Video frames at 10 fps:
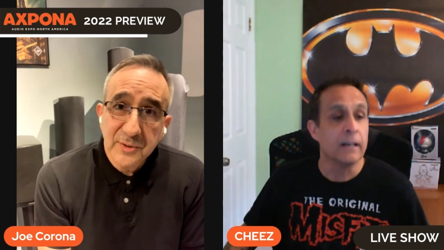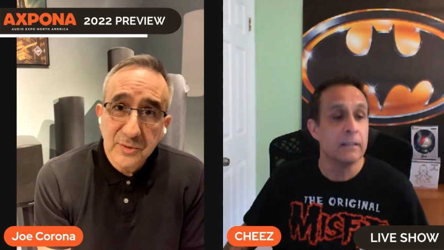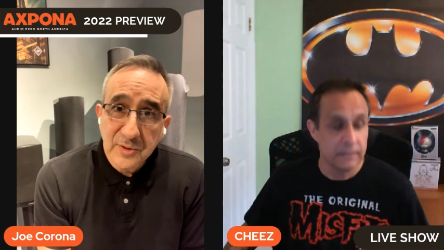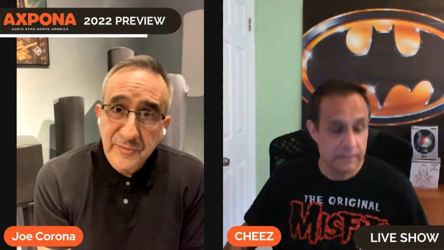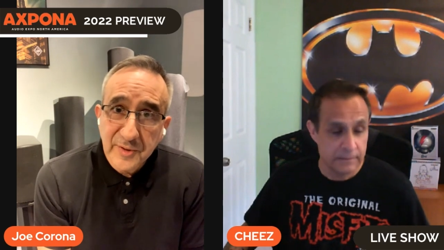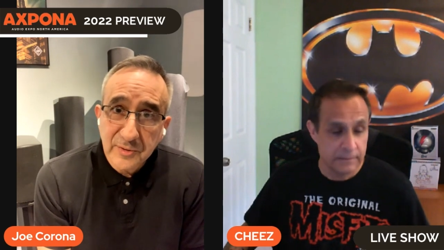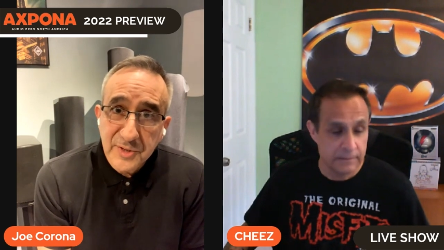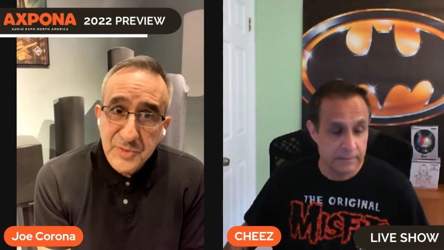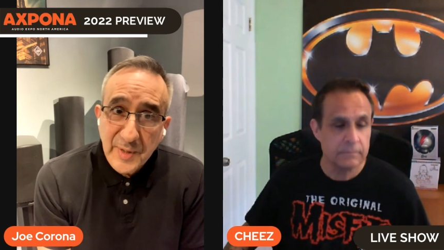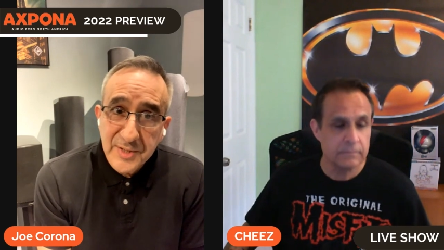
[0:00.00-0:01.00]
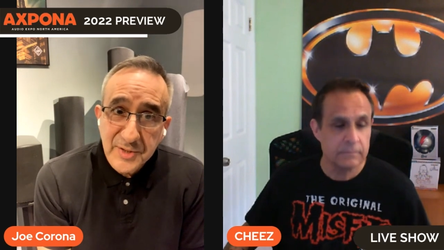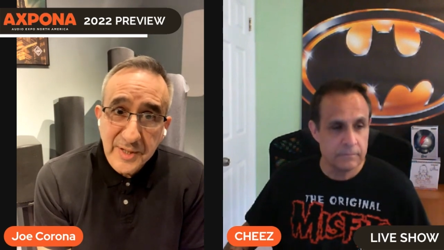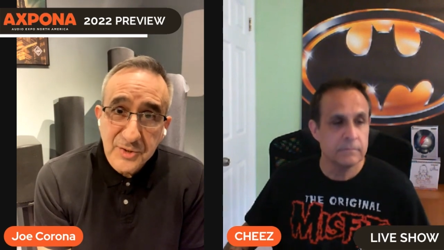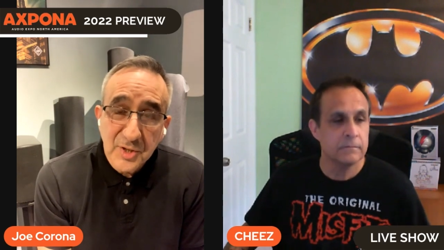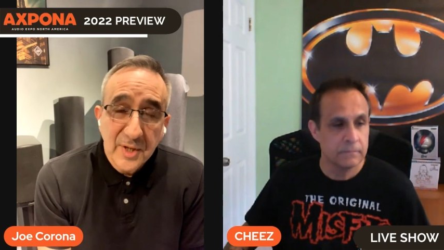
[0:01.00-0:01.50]
Speaker 1: that look fairly space
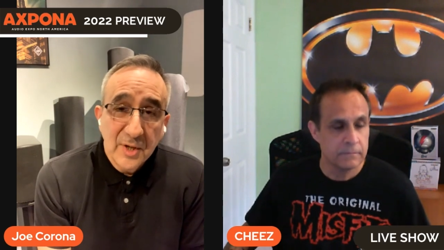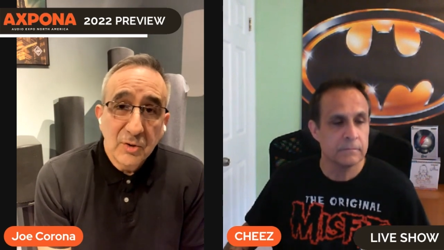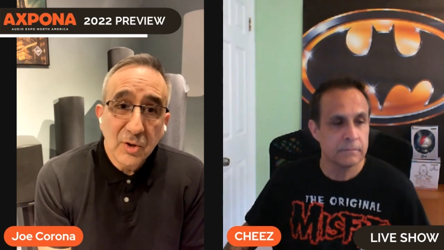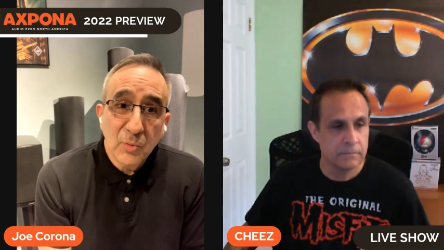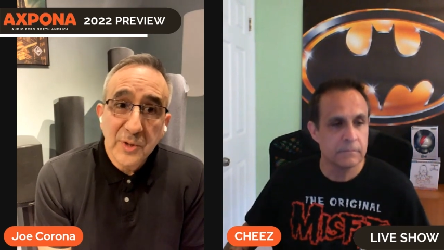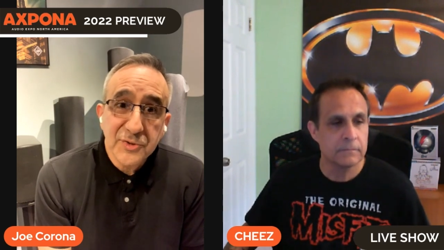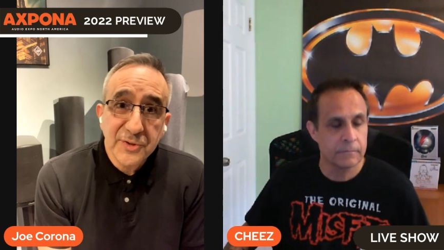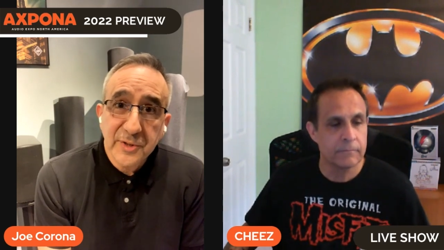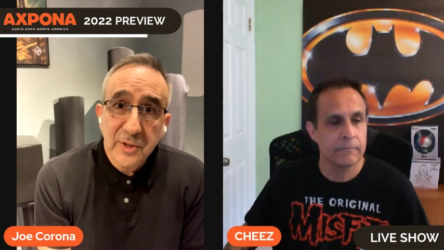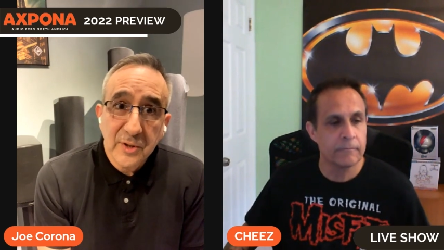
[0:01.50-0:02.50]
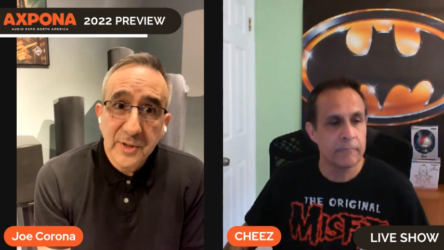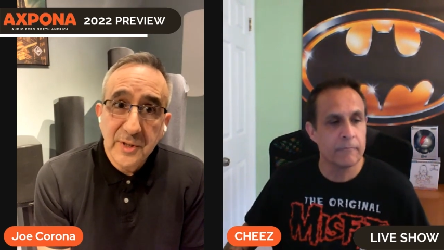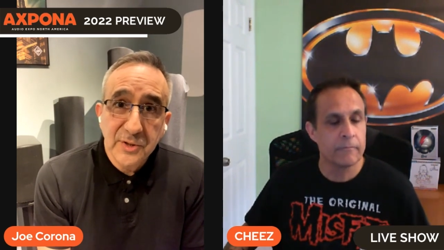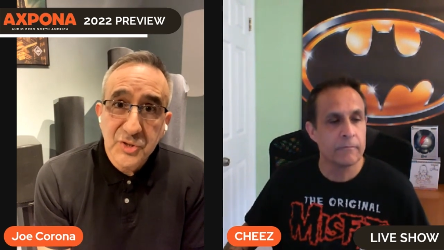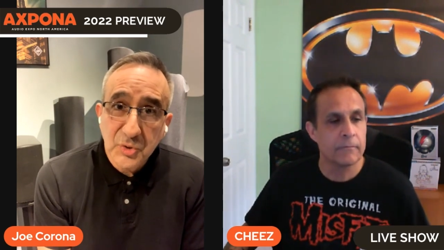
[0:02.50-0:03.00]
age, or ones that are
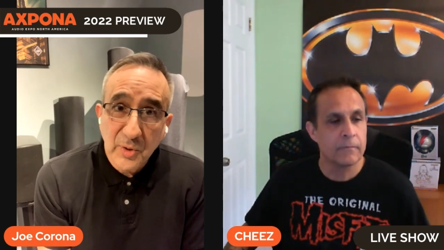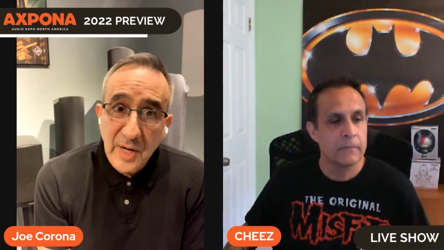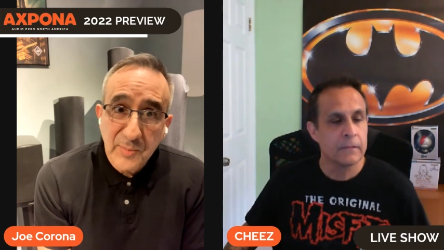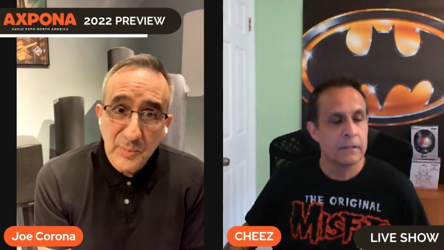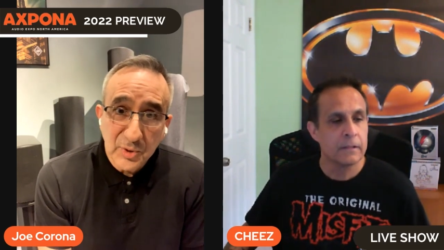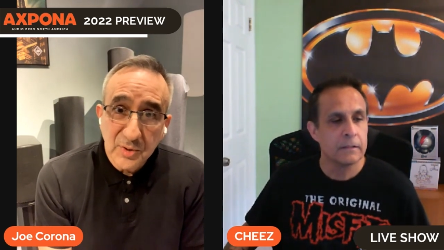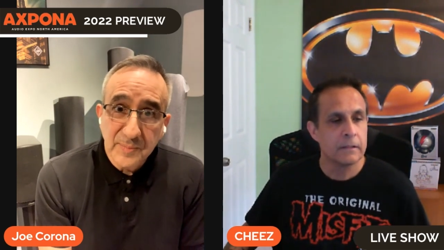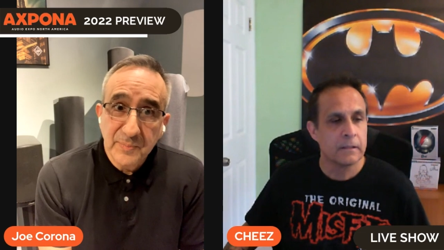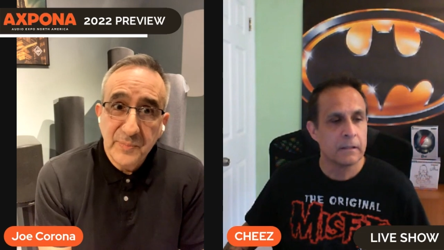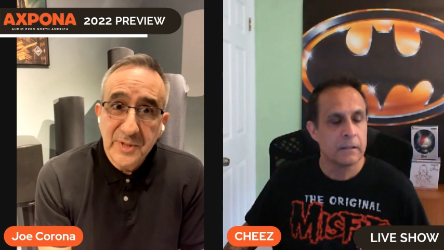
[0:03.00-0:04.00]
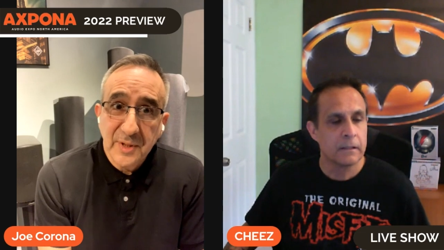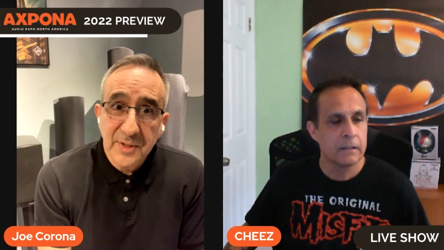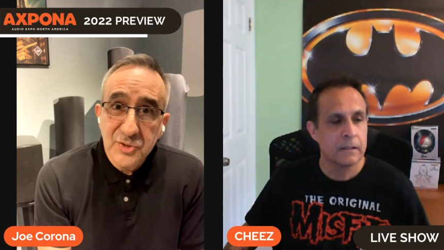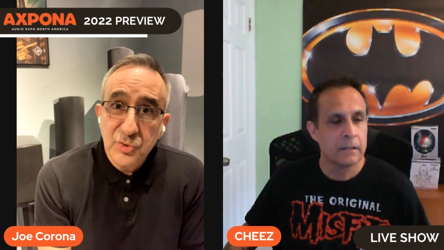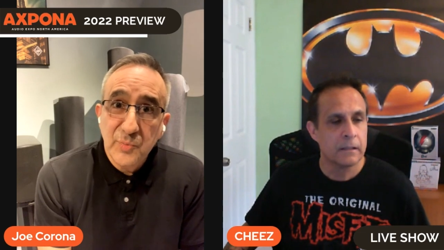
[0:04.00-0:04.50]
indescribable
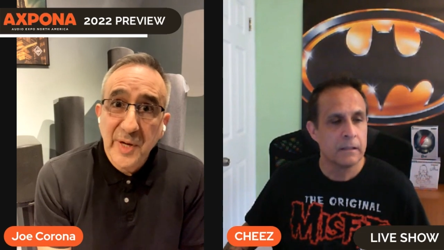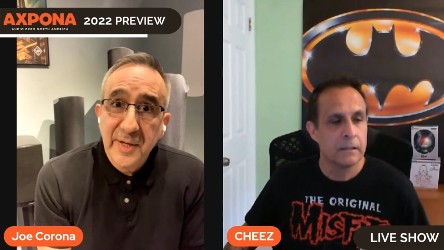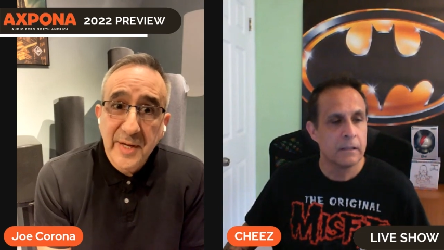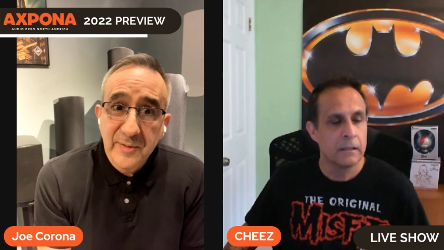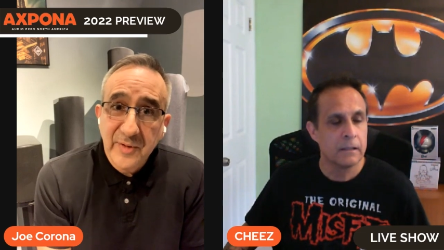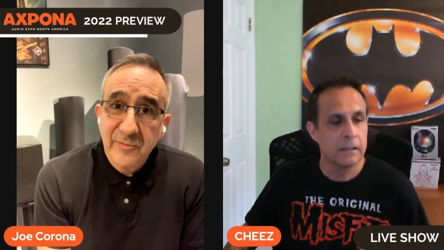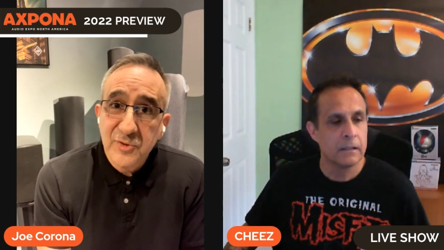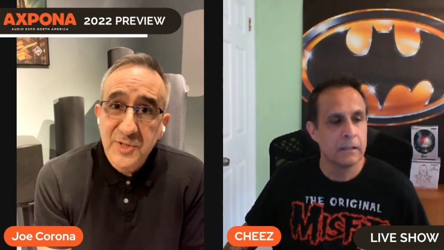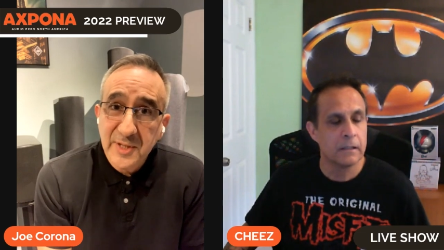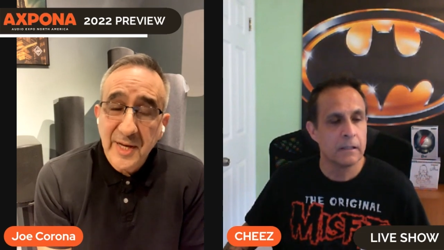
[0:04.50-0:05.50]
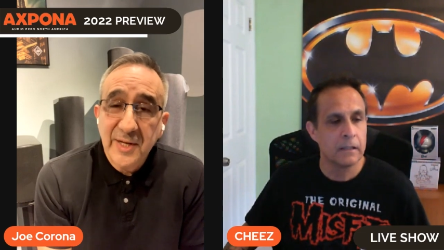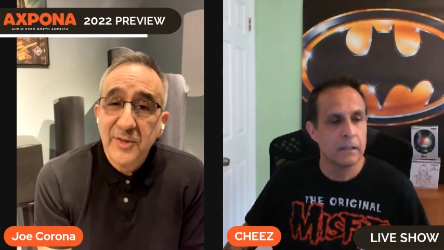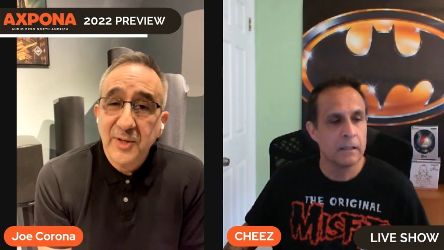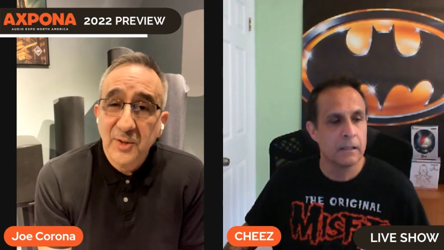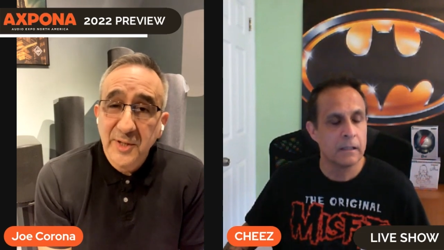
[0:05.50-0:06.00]
because you may not have ever seen
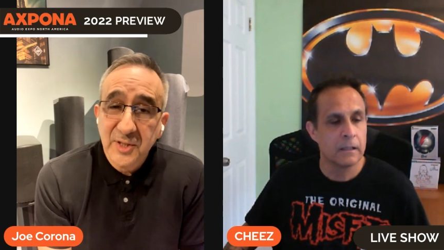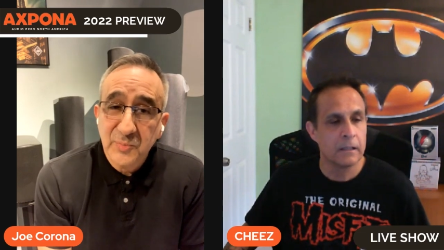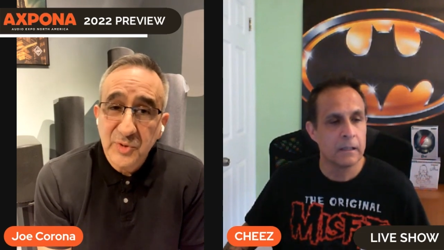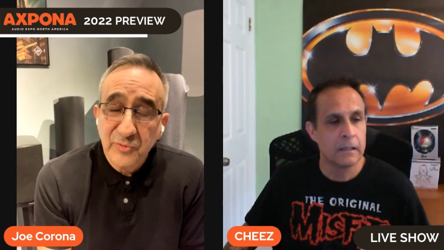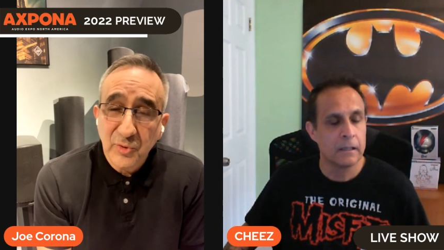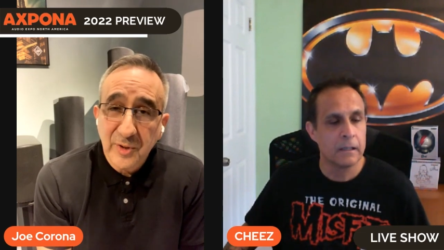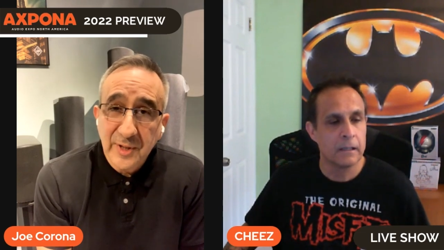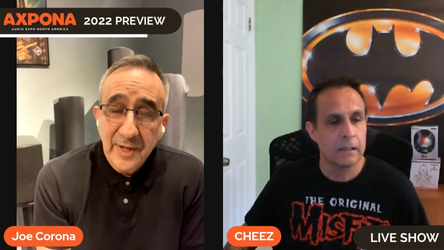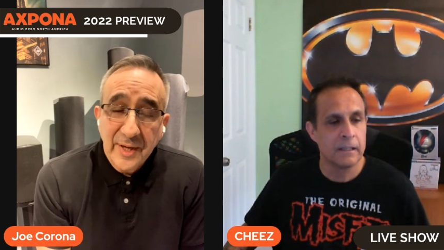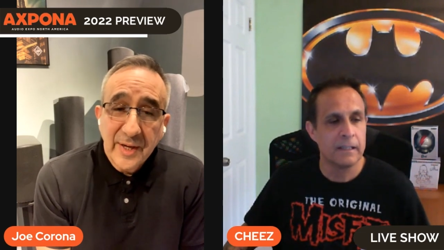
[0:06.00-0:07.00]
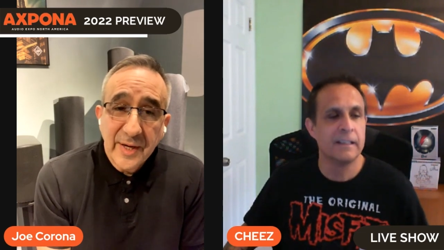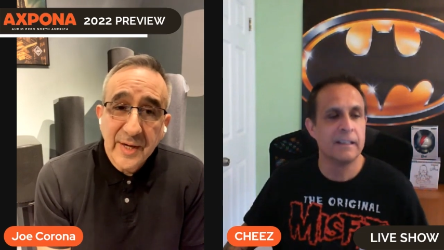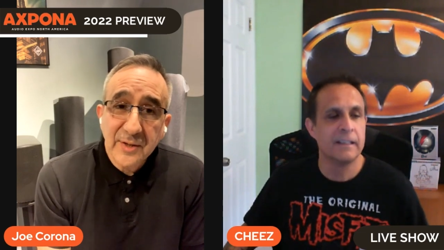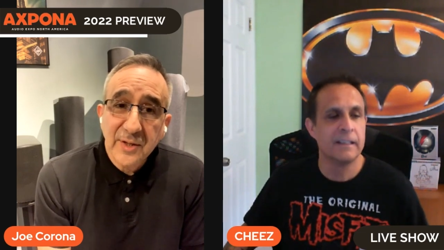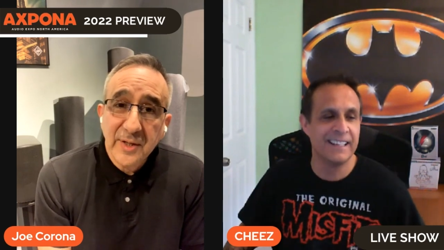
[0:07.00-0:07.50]
anything like it before. And